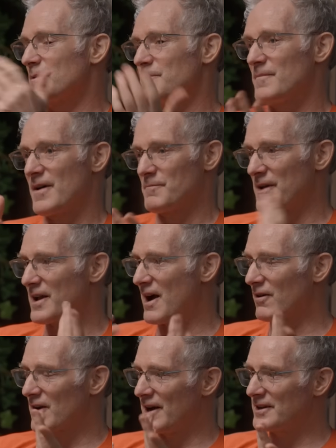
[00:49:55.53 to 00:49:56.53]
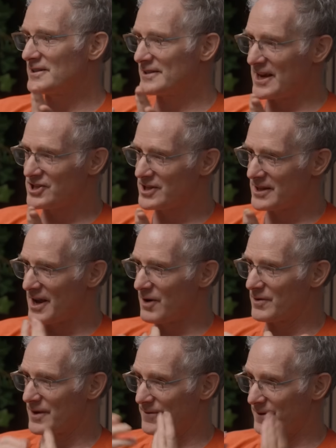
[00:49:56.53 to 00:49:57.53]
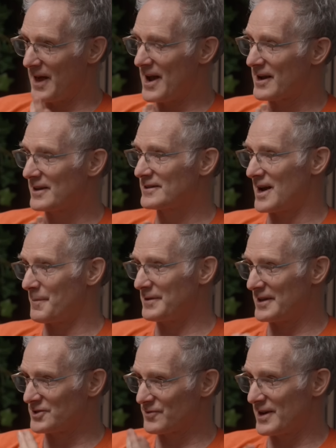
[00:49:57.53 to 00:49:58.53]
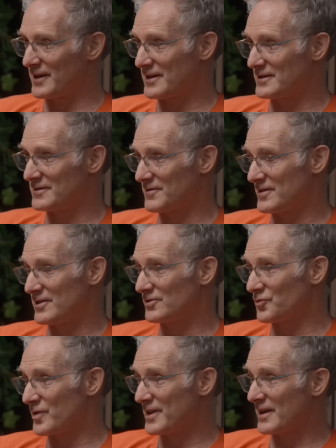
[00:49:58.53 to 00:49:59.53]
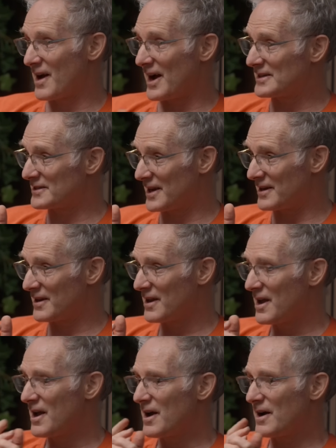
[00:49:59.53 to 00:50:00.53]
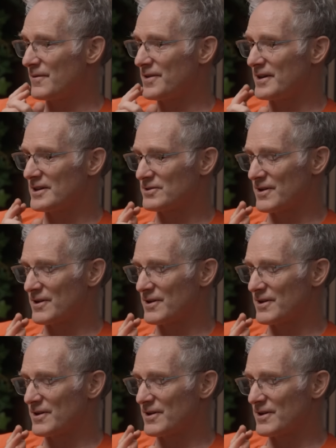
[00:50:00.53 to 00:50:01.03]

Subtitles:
a big al-Qaeda station there with a flag on top, and the Israelis, it was within eyesight of the